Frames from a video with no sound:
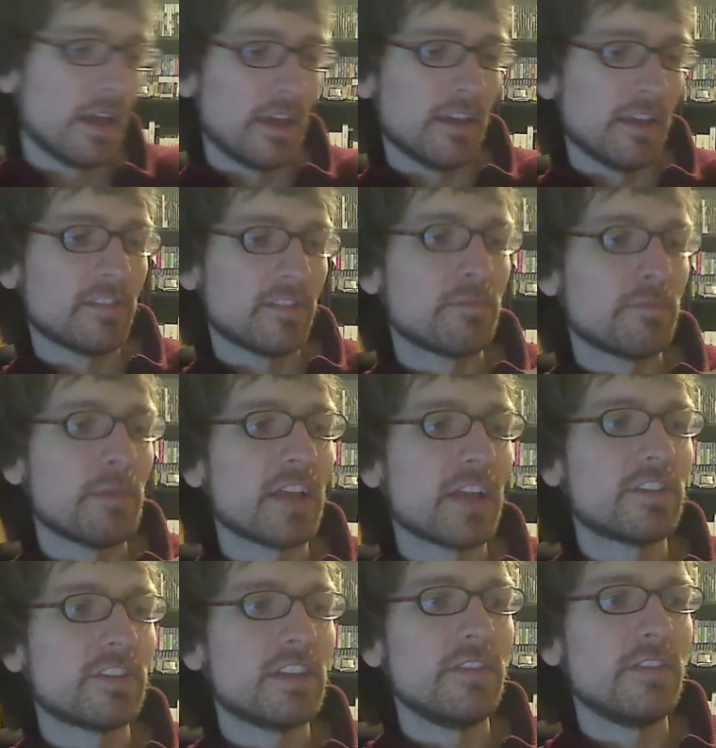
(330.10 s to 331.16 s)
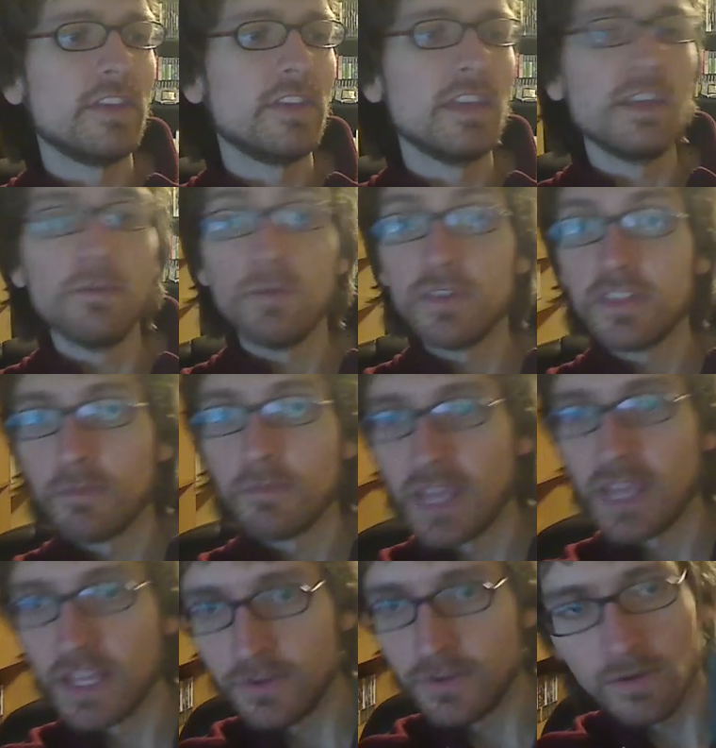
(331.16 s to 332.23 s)
Smash TV with the
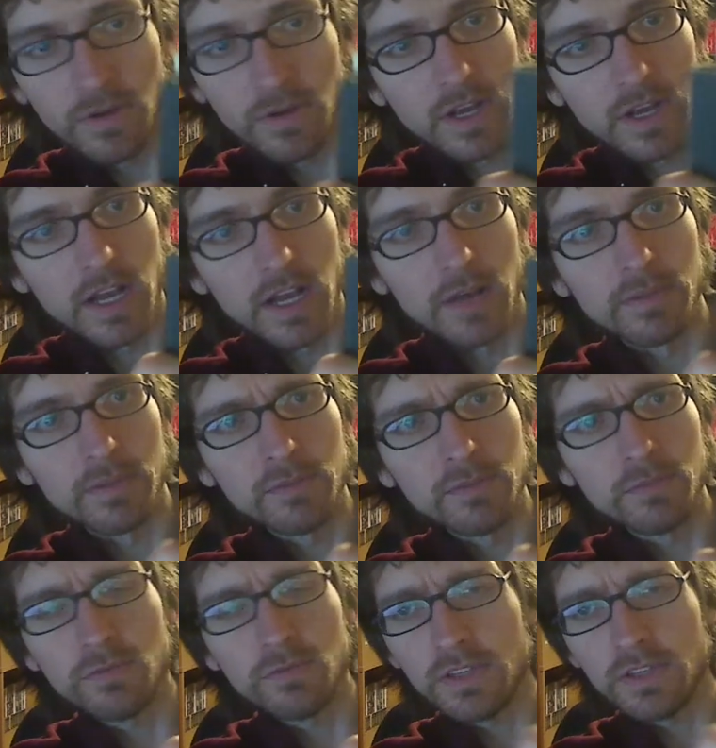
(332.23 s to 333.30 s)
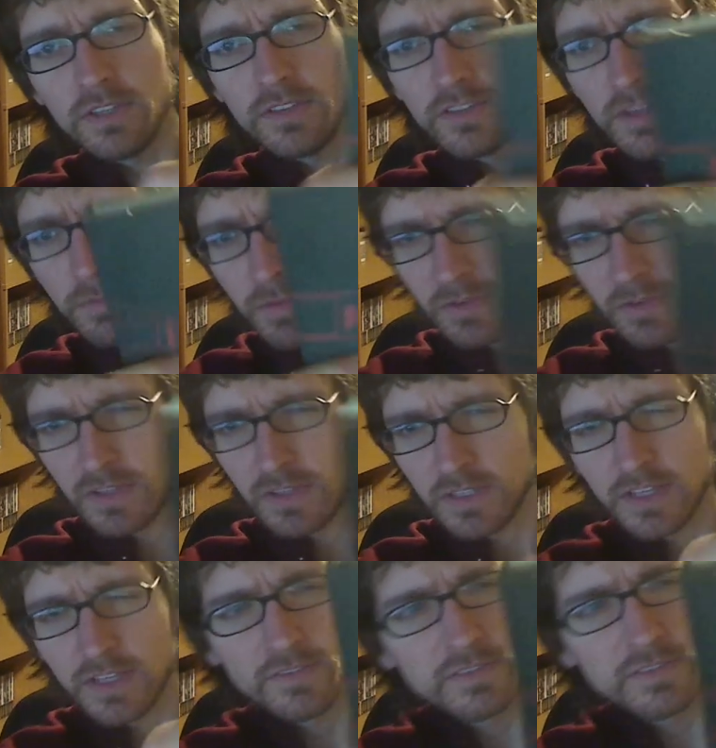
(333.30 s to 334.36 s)
manual. This was really cheap. It was only
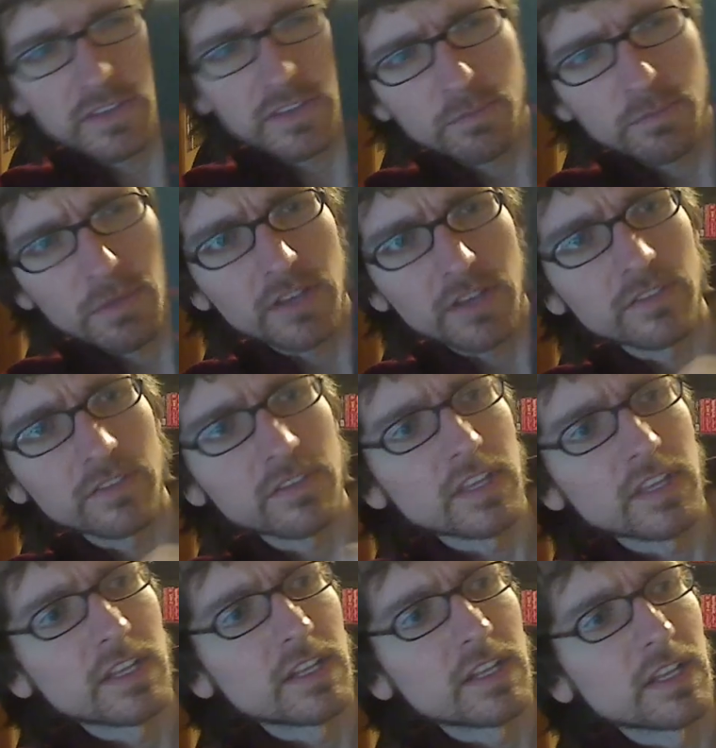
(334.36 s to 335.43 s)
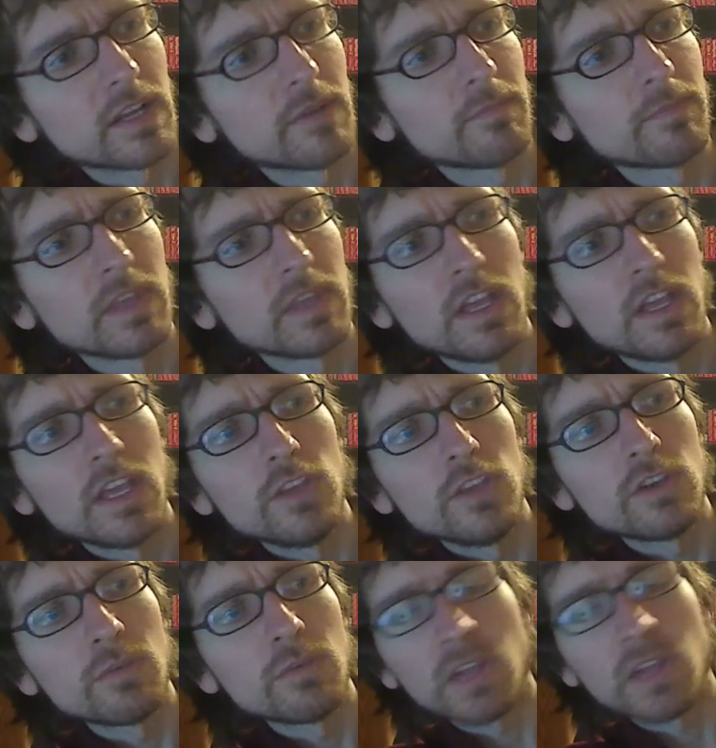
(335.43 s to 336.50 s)
like $6, and you
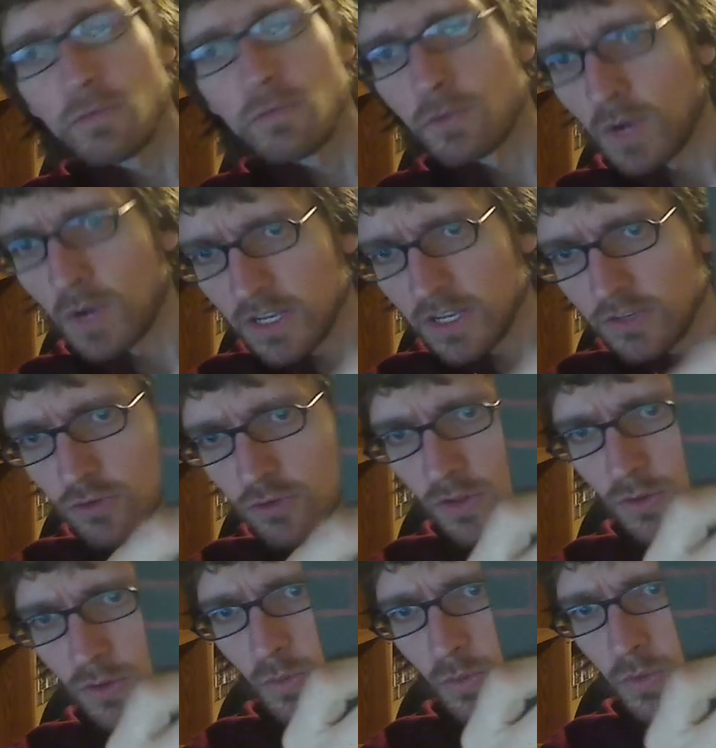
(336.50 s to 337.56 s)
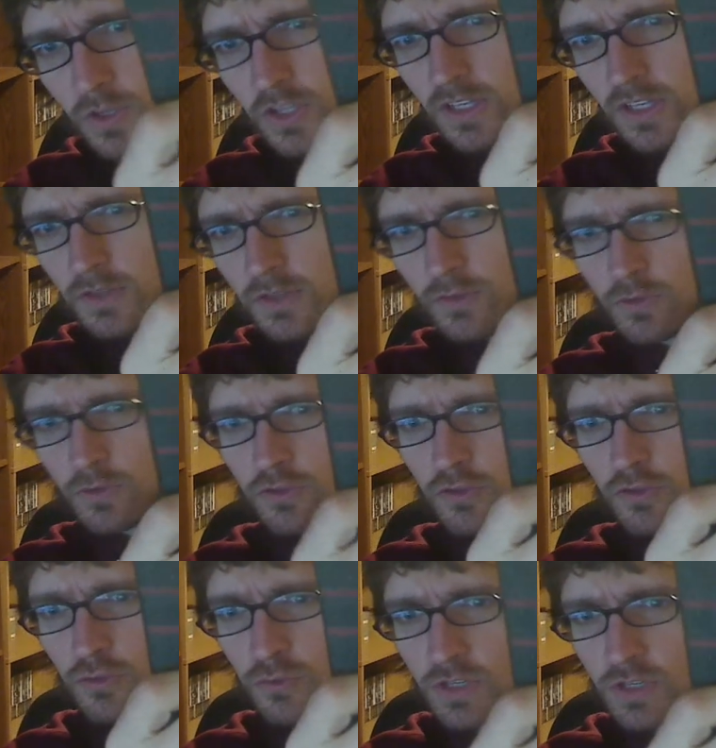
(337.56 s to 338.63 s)
can play it with one controller or you can use
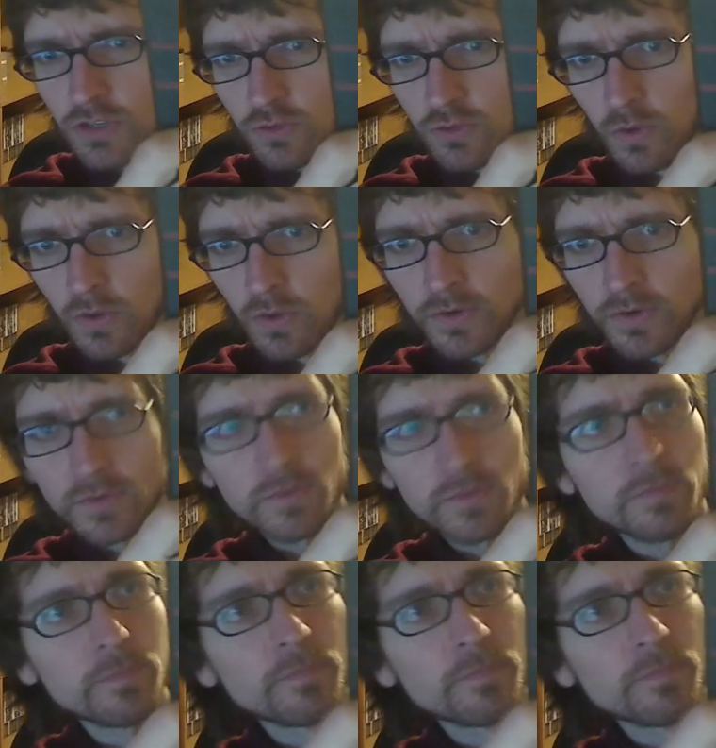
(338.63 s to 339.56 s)
2 controllers.